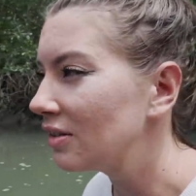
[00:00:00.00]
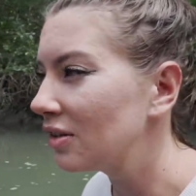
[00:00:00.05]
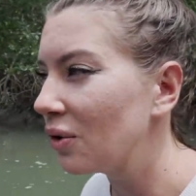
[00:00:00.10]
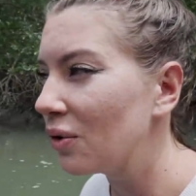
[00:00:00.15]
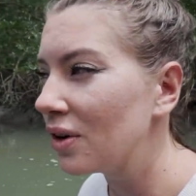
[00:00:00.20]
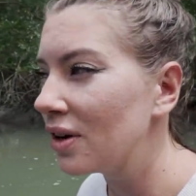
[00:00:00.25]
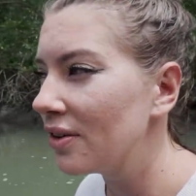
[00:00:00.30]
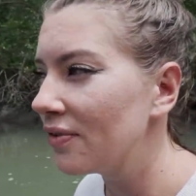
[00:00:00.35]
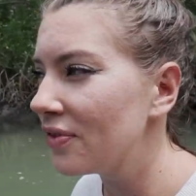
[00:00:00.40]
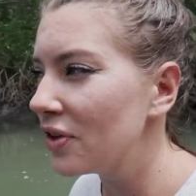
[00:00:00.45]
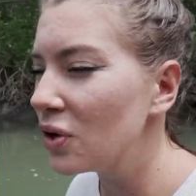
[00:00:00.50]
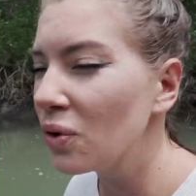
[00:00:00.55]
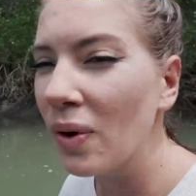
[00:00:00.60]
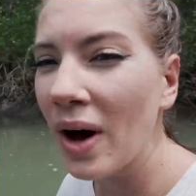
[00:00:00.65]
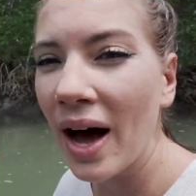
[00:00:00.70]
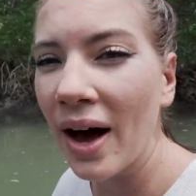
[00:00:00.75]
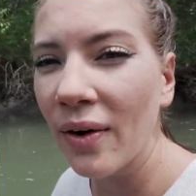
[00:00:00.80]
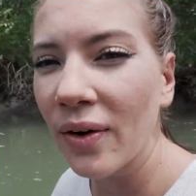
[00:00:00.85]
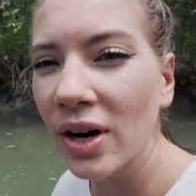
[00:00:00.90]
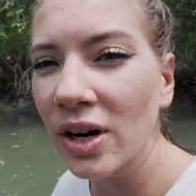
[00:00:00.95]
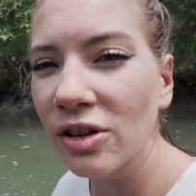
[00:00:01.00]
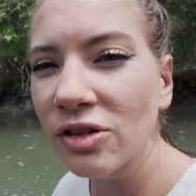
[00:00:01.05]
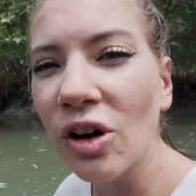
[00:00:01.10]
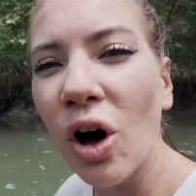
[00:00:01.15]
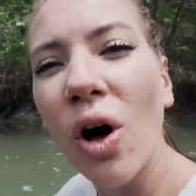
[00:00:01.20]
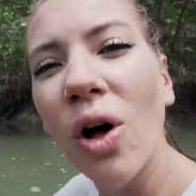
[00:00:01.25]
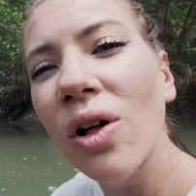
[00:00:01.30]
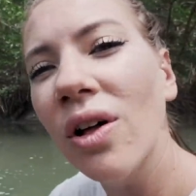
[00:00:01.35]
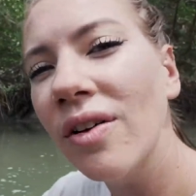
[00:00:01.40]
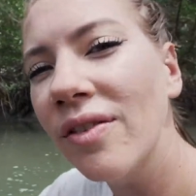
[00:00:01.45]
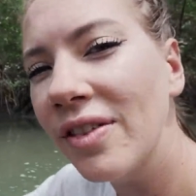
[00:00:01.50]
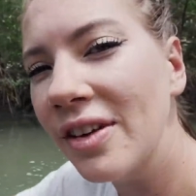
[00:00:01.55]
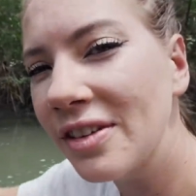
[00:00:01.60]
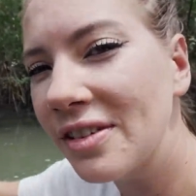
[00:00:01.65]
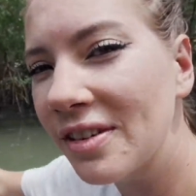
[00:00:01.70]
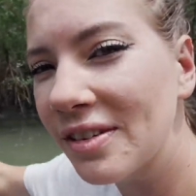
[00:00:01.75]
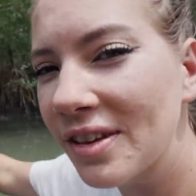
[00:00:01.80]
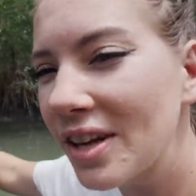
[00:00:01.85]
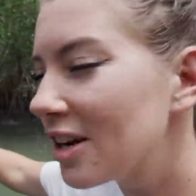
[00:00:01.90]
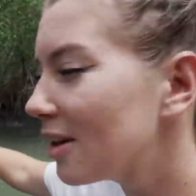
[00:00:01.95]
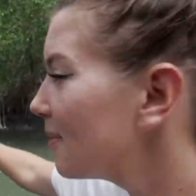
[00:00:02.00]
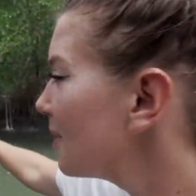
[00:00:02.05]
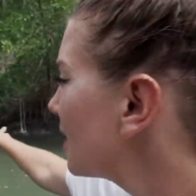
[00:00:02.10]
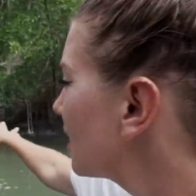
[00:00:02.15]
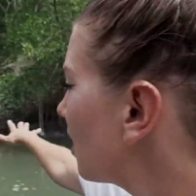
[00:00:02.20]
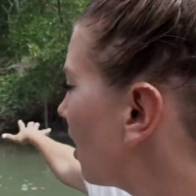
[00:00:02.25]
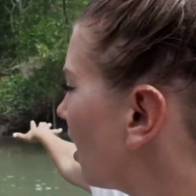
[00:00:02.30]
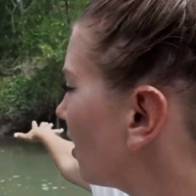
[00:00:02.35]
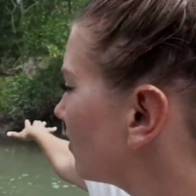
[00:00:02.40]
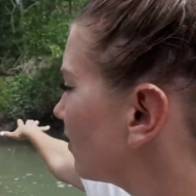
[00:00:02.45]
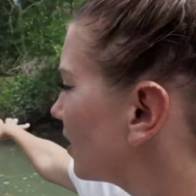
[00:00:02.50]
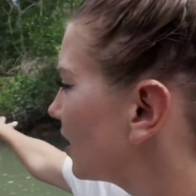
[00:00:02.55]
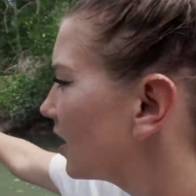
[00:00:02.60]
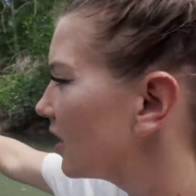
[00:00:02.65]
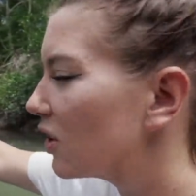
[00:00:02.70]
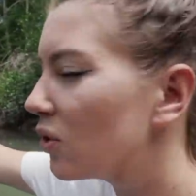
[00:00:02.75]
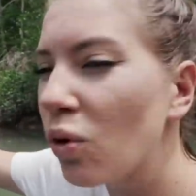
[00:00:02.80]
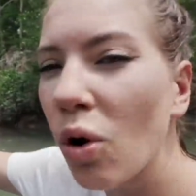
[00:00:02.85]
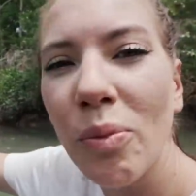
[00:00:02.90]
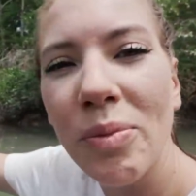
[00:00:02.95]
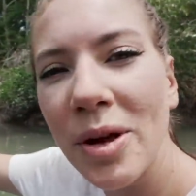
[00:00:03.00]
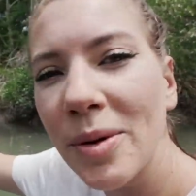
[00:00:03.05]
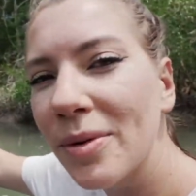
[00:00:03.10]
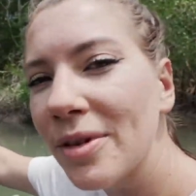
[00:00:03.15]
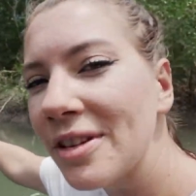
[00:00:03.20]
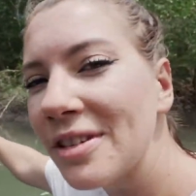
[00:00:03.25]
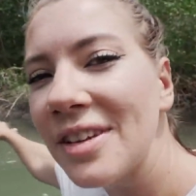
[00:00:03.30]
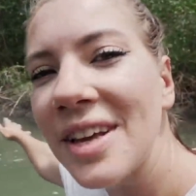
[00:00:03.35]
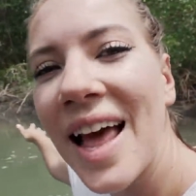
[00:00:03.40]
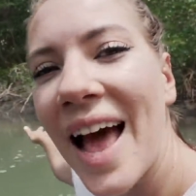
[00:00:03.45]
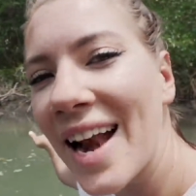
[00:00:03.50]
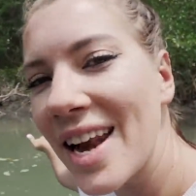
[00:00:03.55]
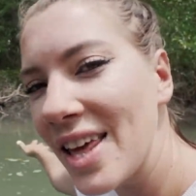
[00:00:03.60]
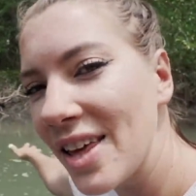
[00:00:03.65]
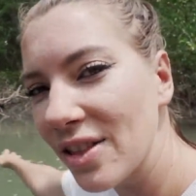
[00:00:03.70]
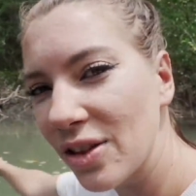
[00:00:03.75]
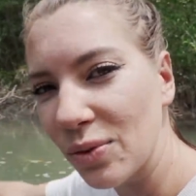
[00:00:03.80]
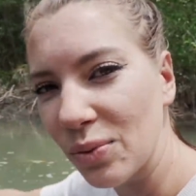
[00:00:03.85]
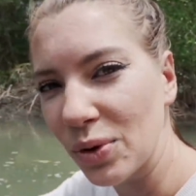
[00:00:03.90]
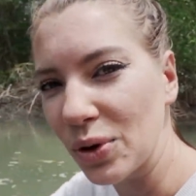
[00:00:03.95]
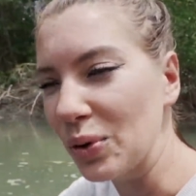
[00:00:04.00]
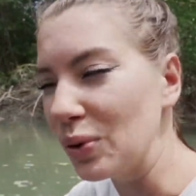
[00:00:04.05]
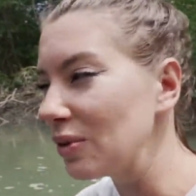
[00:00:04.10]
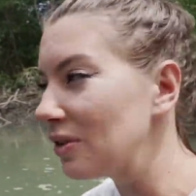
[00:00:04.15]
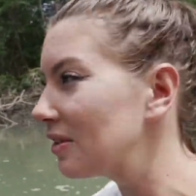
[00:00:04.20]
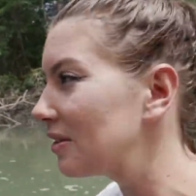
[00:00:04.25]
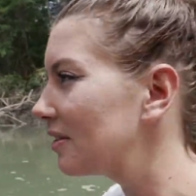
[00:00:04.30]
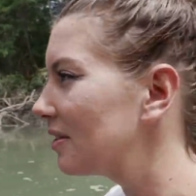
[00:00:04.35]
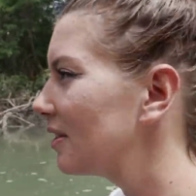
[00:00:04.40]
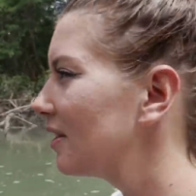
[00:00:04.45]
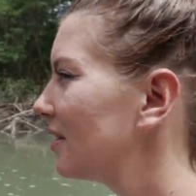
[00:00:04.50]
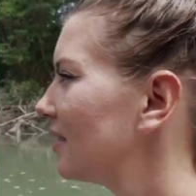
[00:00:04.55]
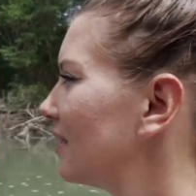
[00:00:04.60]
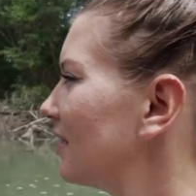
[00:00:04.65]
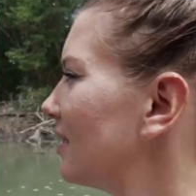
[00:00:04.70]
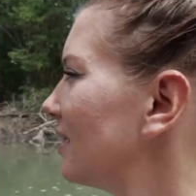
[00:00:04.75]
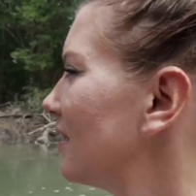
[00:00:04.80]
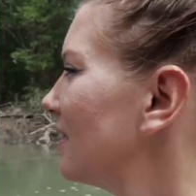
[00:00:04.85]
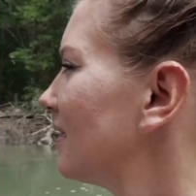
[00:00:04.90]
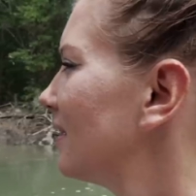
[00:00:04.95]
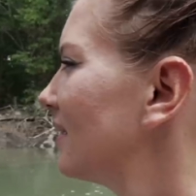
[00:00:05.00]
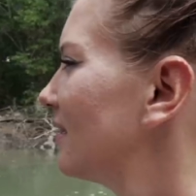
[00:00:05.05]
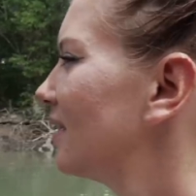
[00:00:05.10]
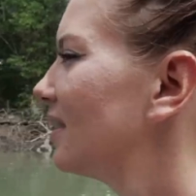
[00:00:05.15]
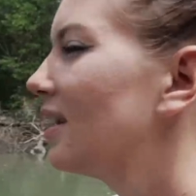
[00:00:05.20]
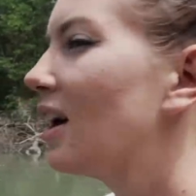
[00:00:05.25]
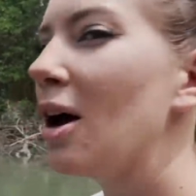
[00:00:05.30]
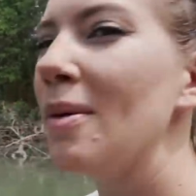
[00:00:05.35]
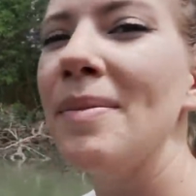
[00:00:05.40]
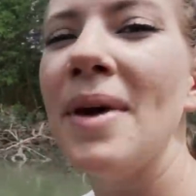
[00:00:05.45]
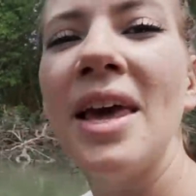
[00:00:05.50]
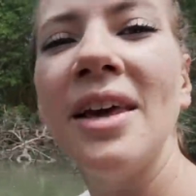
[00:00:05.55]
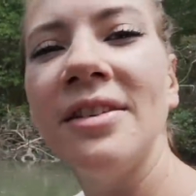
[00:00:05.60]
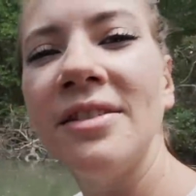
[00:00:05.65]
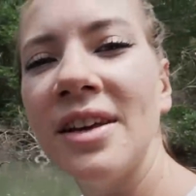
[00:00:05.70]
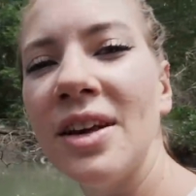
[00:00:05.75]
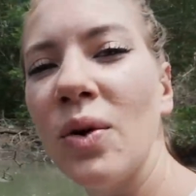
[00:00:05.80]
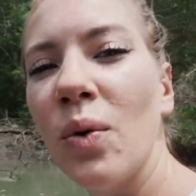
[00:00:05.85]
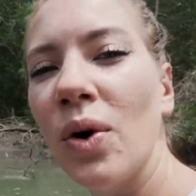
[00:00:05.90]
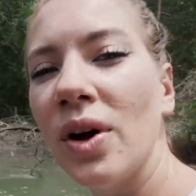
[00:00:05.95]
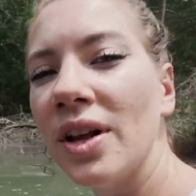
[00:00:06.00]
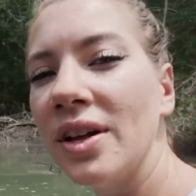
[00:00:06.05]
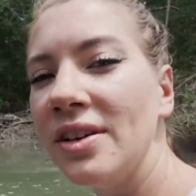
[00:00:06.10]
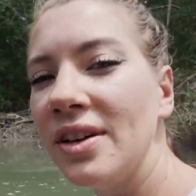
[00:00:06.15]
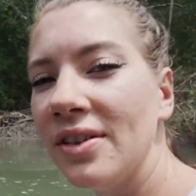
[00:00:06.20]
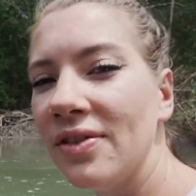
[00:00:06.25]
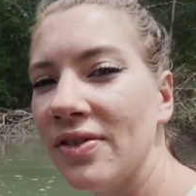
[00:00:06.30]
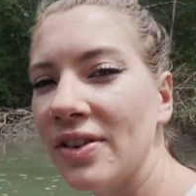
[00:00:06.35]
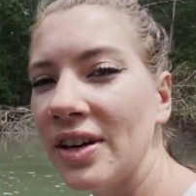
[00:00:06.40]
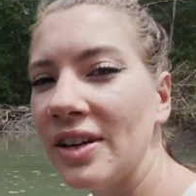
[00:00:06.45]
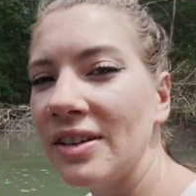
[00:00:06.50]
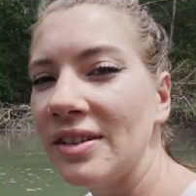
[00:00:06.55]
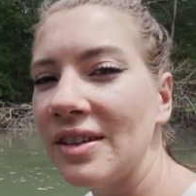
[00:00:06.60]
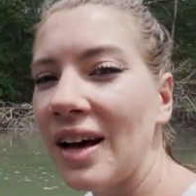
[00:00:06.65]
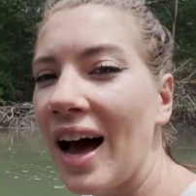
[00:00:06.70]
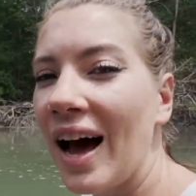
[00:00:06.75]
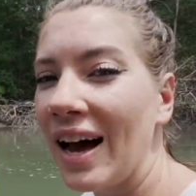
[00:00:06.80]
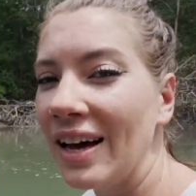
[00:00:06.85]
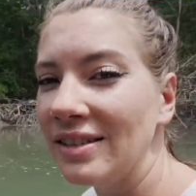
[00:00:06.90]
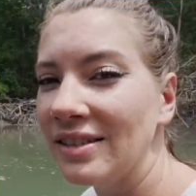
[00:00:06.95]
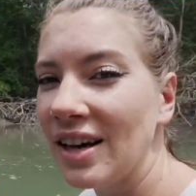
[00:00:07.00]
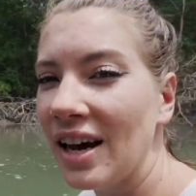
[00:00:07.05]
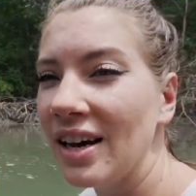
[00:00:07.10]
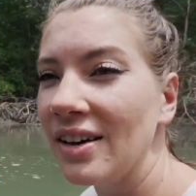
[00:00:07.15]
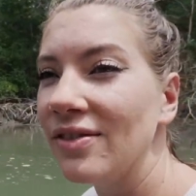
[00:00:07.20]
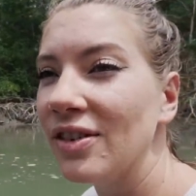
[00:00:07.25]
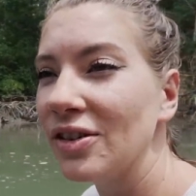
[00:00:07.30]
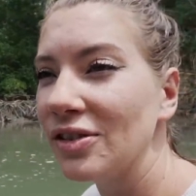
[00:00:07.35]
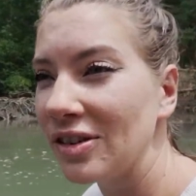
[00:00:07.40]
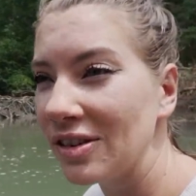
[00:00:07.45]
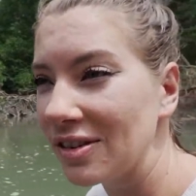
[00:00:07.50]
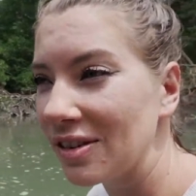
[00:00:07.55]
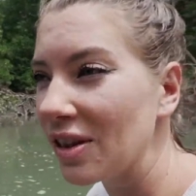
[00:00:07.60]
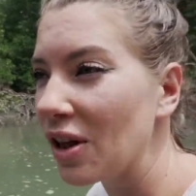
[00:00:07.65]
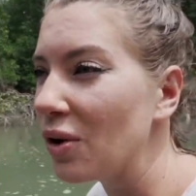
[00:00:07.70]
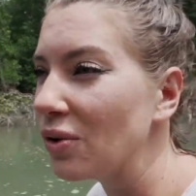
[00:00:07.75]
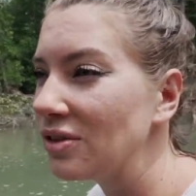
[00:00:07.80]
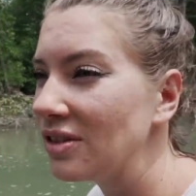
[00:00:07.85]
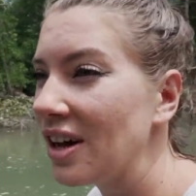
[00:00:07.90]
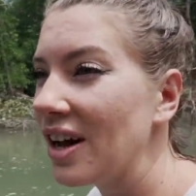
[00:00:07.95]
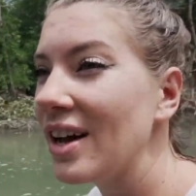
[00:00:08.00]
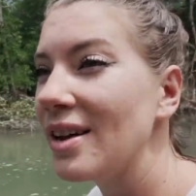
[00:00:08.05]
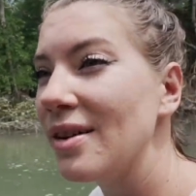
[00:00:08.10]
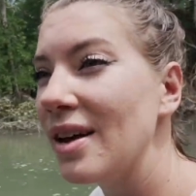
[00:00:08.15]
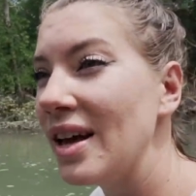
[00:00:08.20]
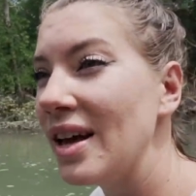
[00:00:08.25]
So in a few hours, all of this is going to be covered. You won't be able to see any of the roots amazing what a difference high tide versus low tide